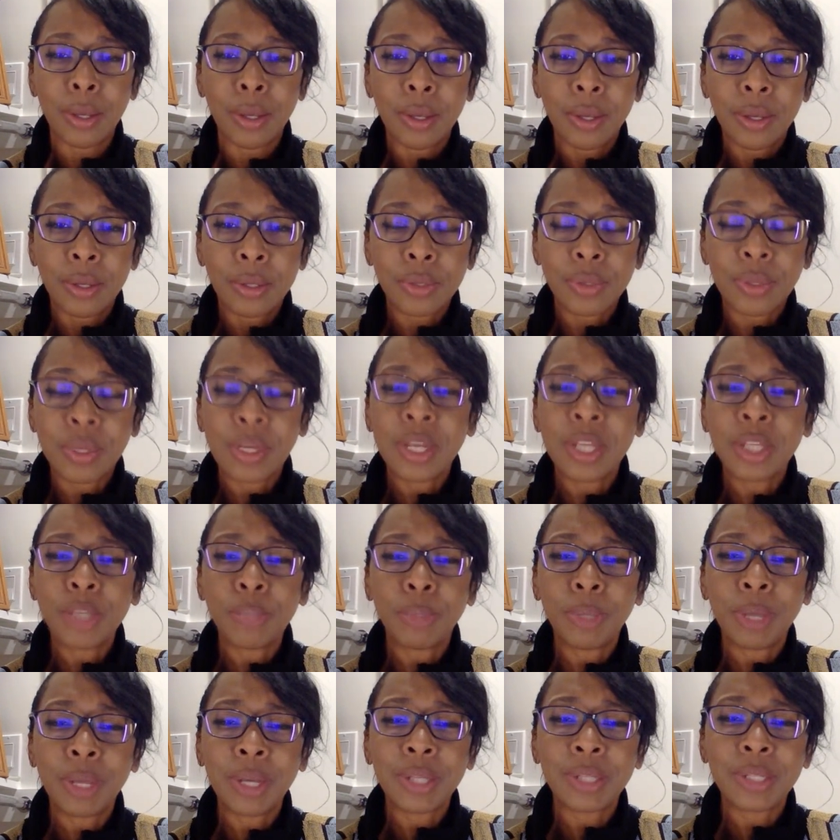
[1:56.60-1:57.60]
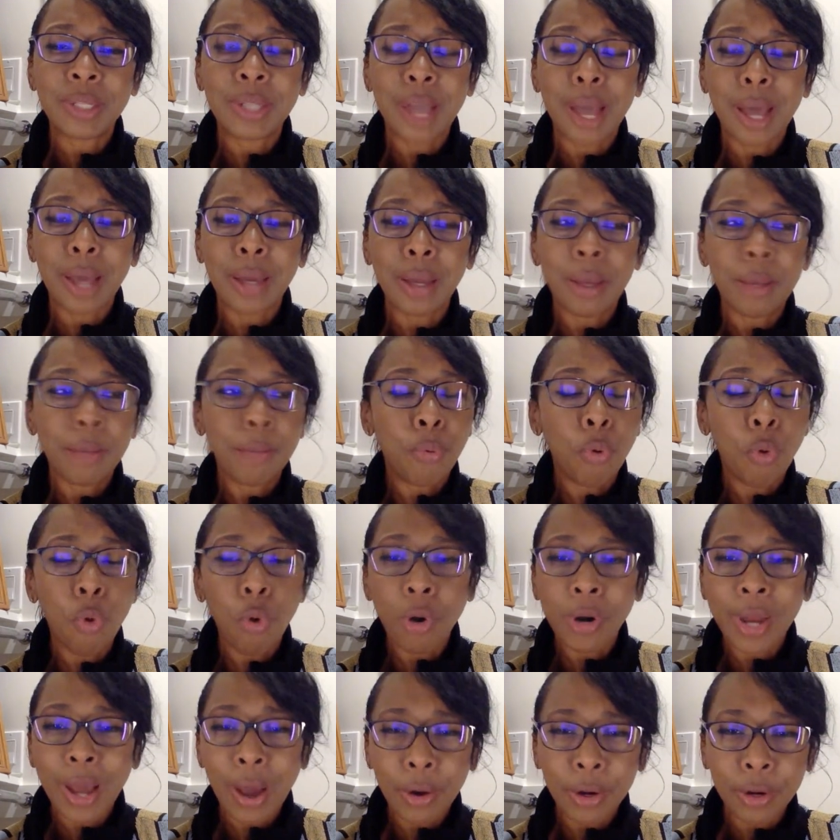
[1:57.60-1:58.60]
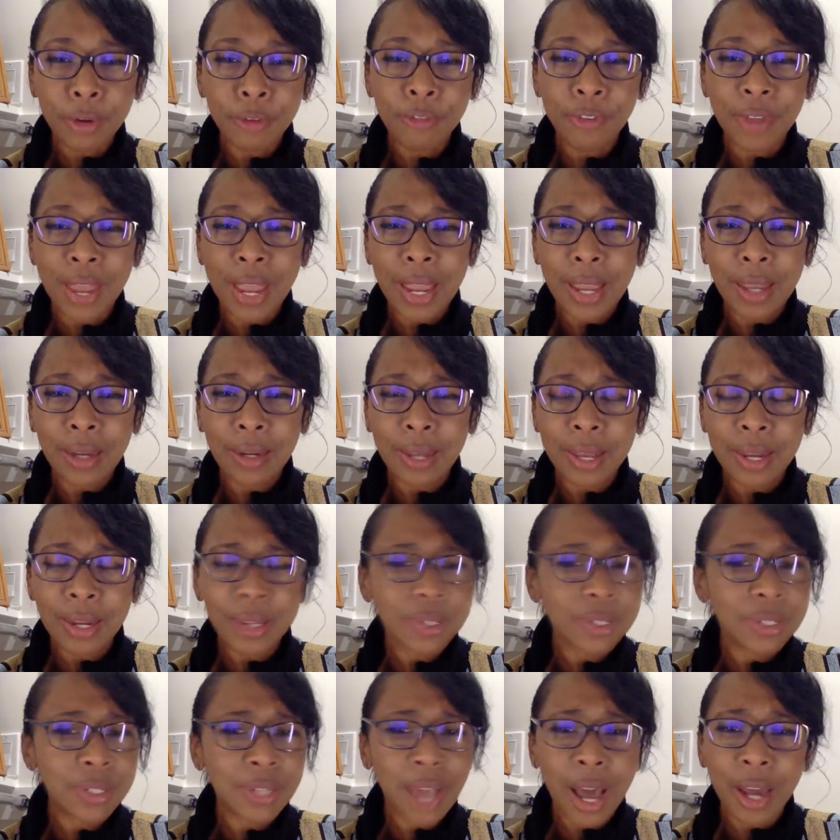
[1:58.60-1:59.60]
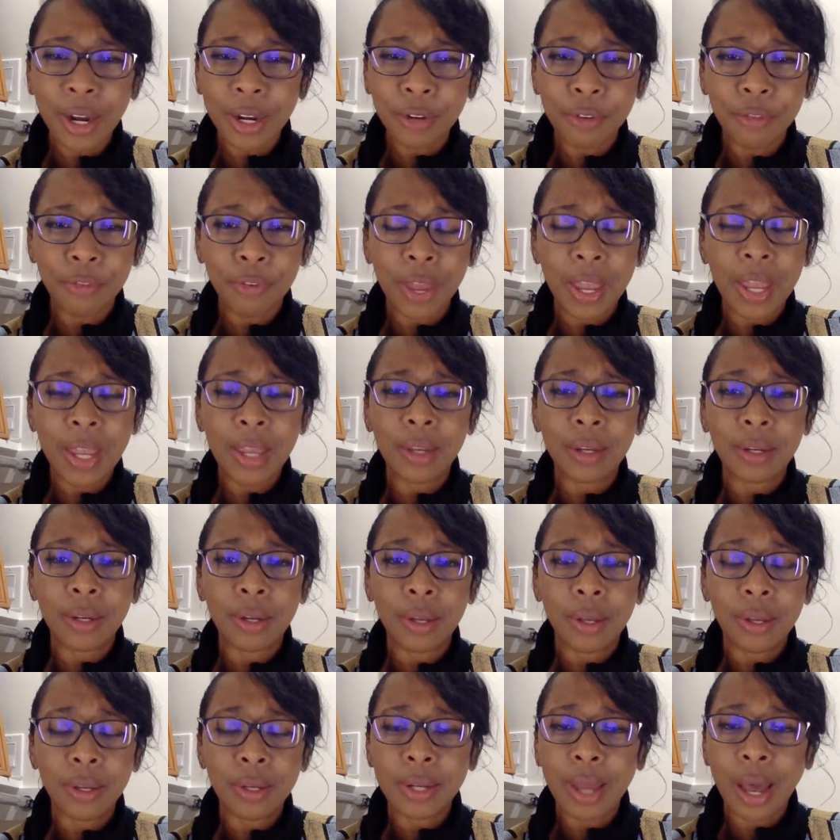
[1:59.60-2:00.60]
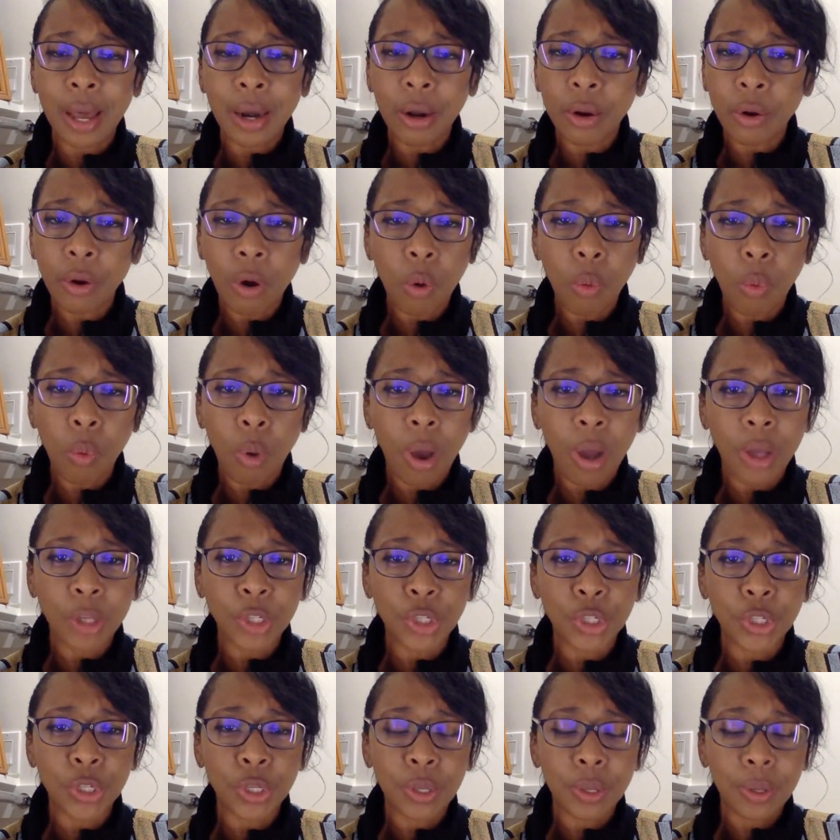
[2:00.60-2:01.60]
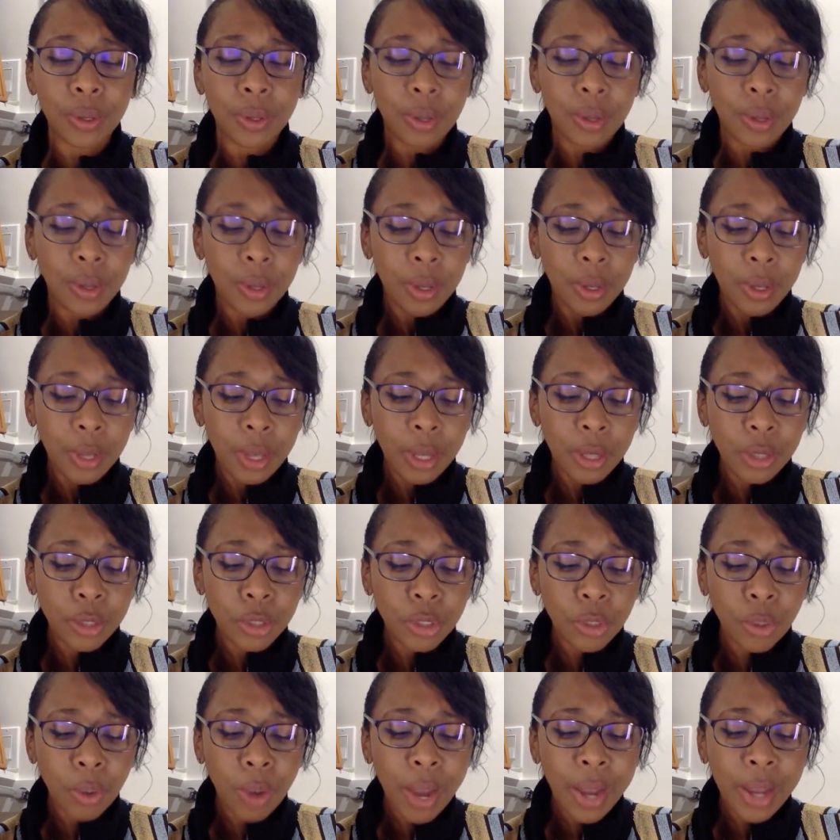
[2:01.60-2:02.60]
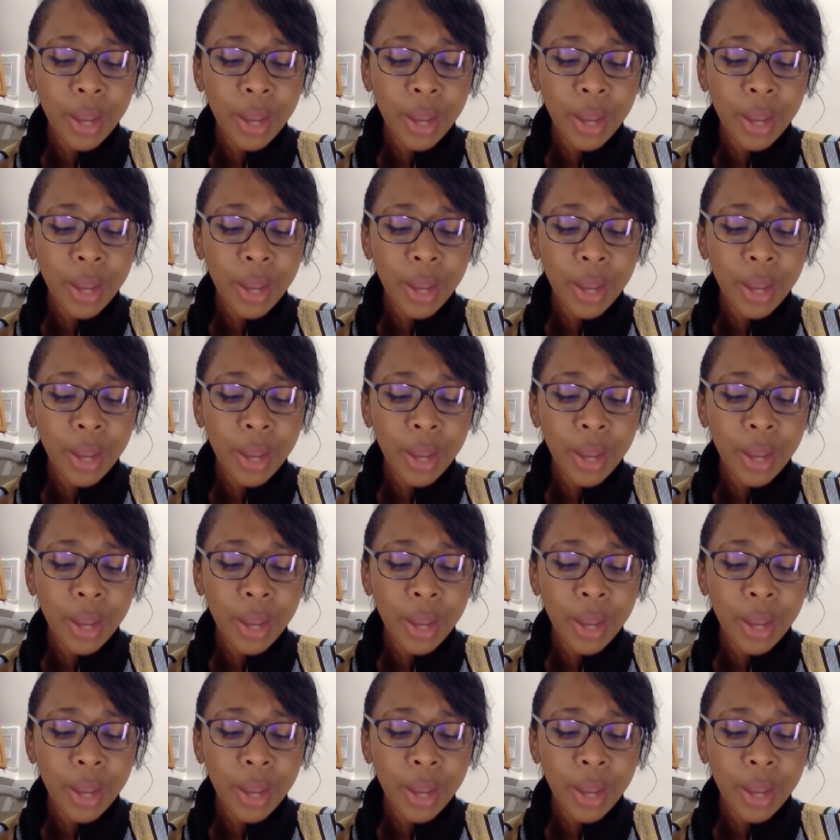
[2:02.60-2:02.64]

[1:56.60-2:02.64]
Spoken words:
so that his blood is not poured out in vain. It is not in vain, not on our watch. And so I